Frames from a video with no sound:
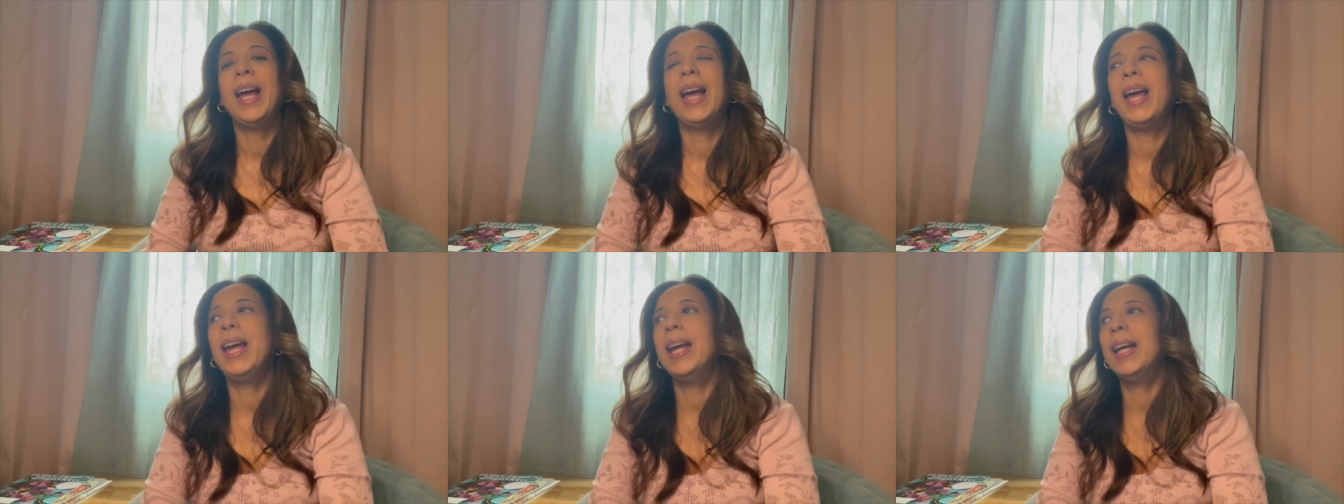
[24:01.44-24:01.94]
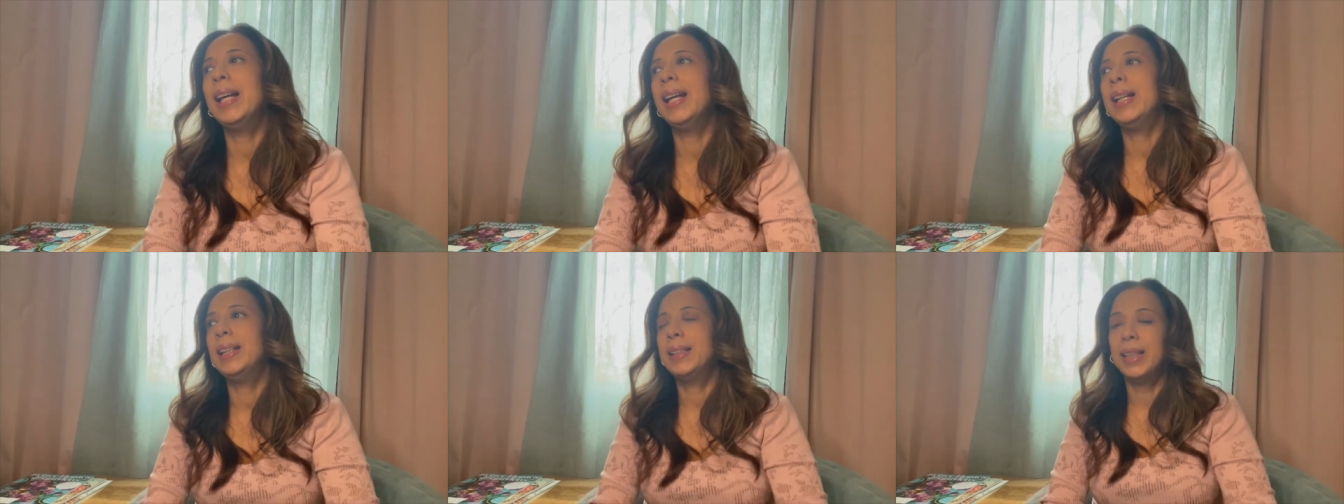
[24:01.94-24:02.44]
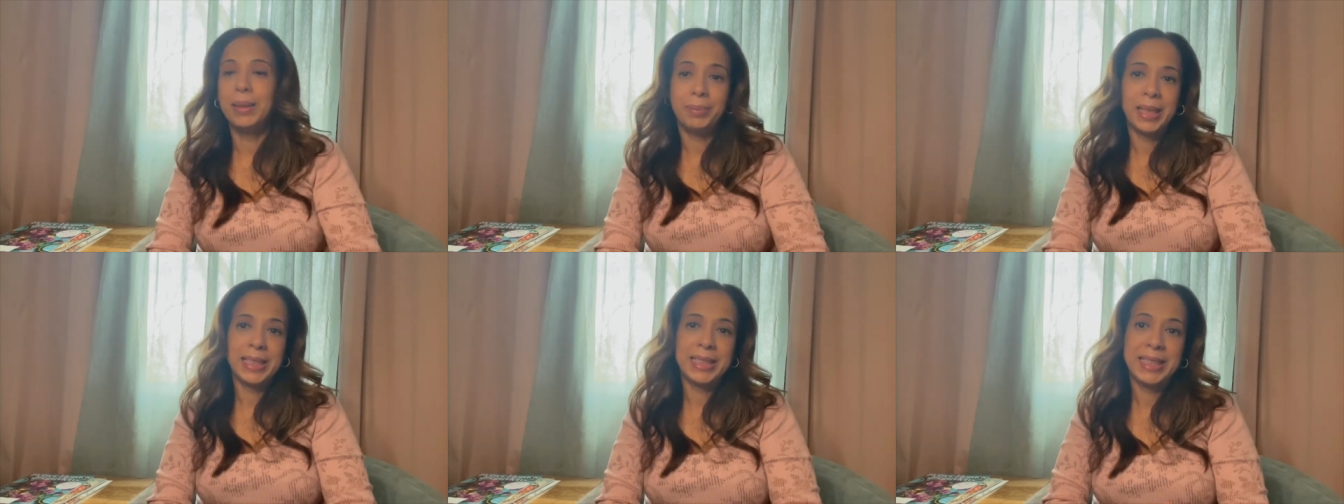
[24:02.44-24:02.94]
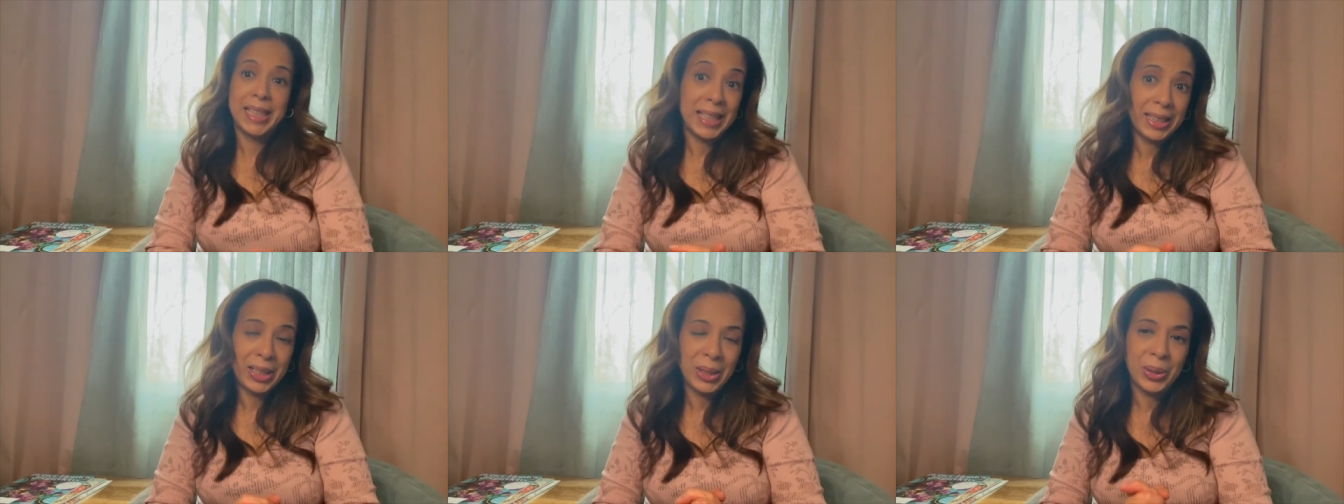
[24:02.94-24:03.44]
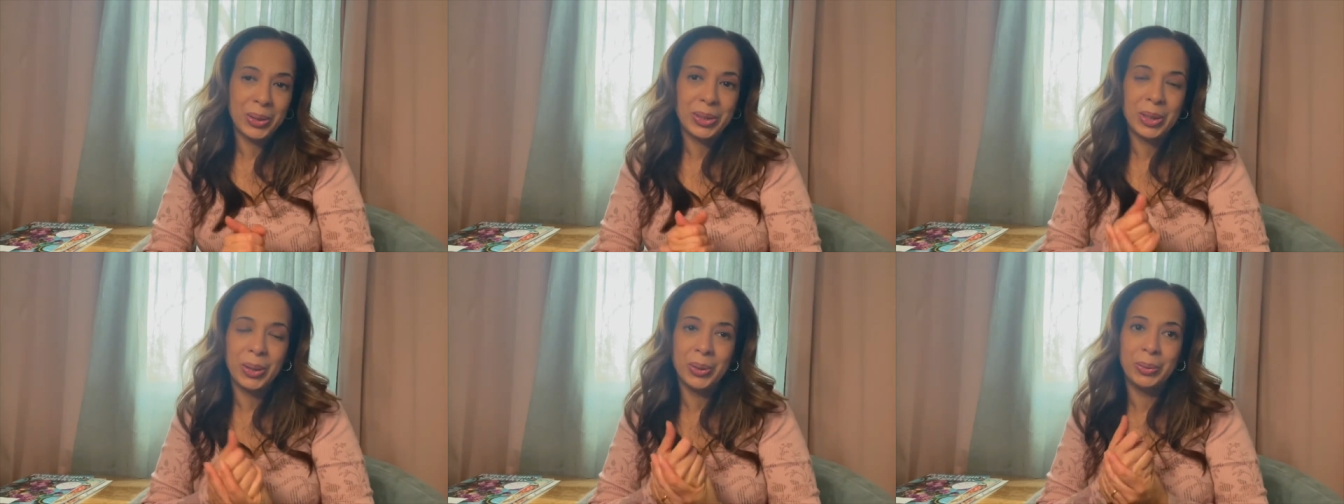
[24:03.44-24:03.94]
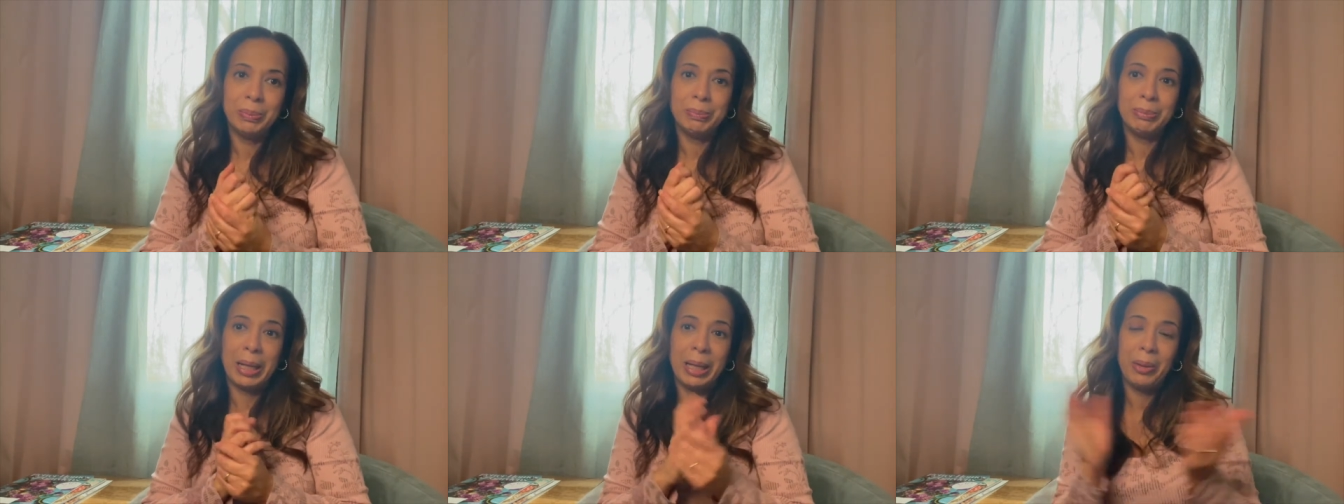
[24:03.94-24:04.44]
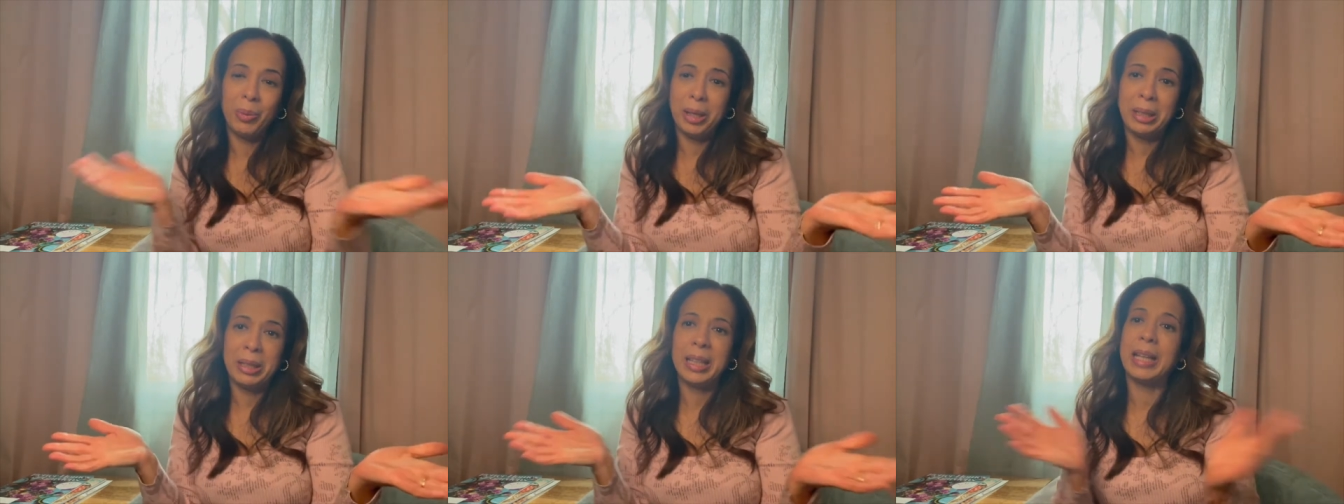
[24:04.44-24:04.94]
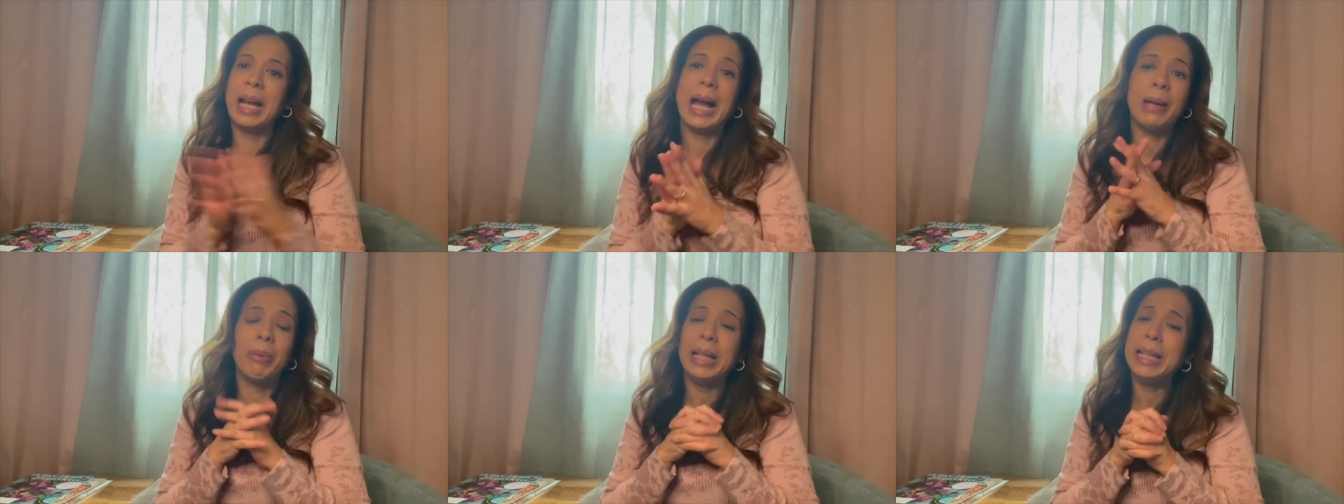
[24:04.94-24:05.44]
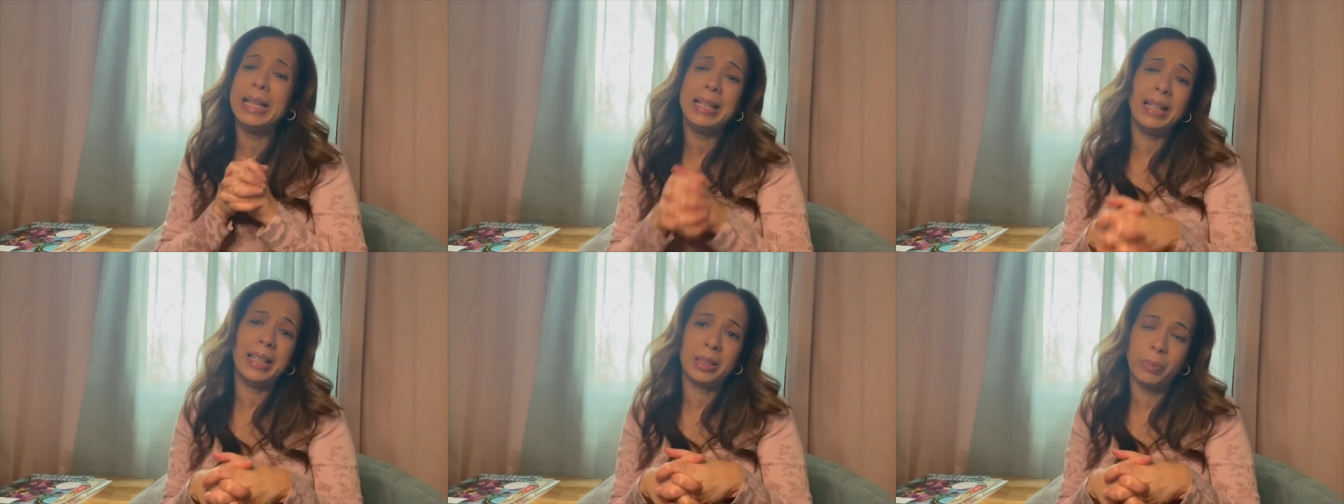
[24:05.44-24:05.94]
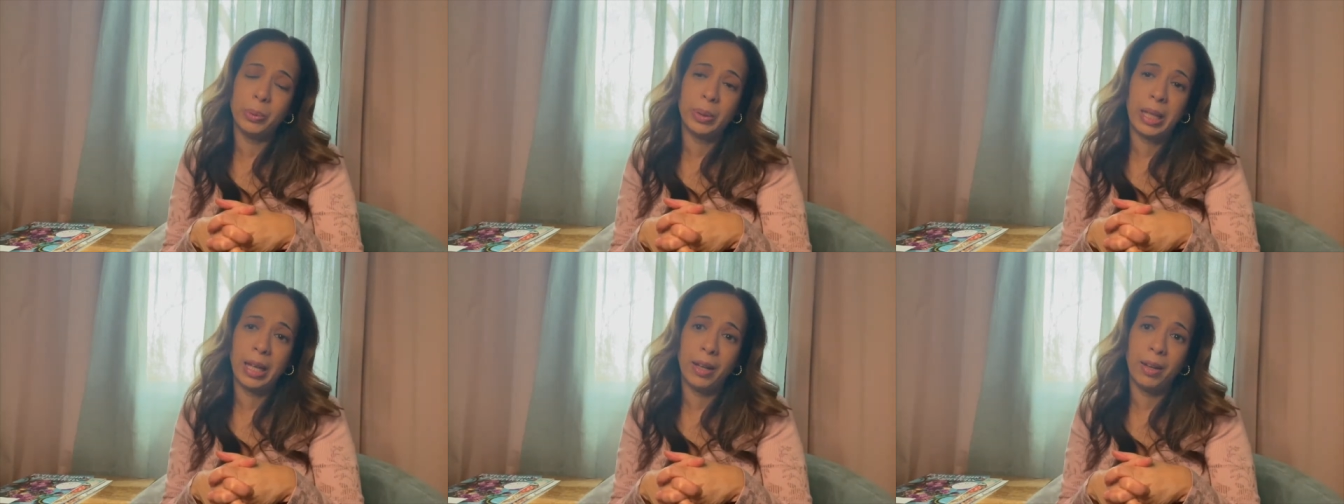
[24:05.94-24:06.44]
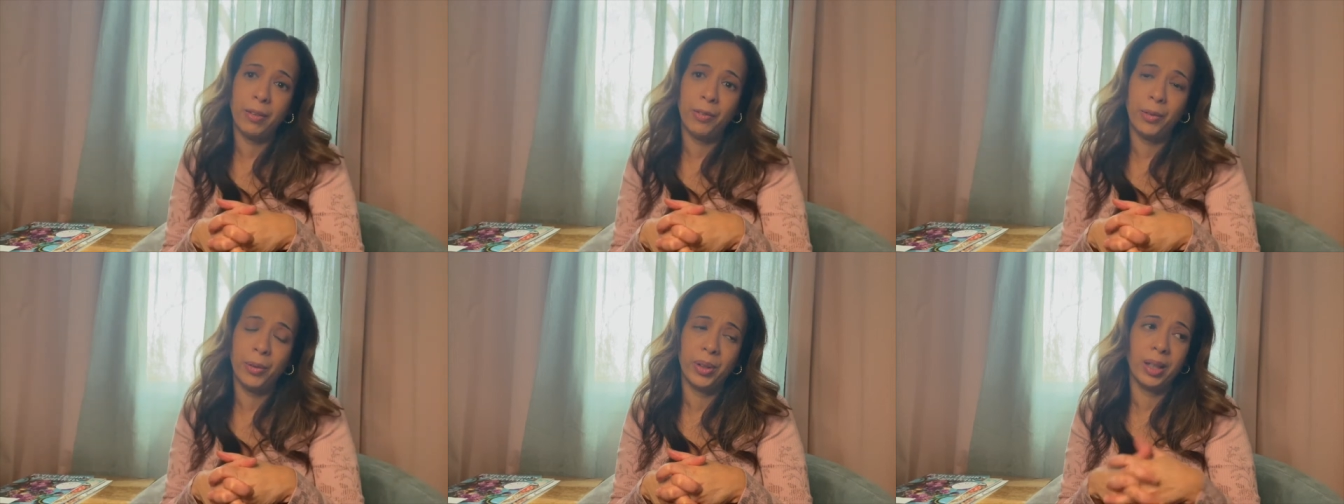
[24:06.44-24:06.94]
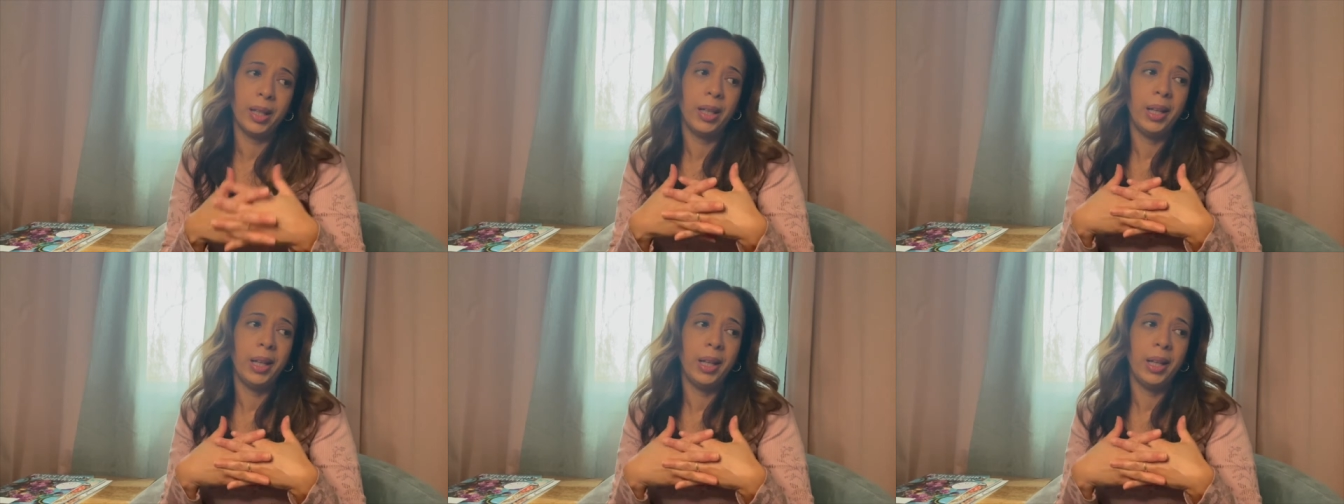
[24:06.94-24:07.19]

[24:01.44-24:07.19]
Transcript: And um, that's it, you know. So I, what do you think? I really didn't like the bouquet of four.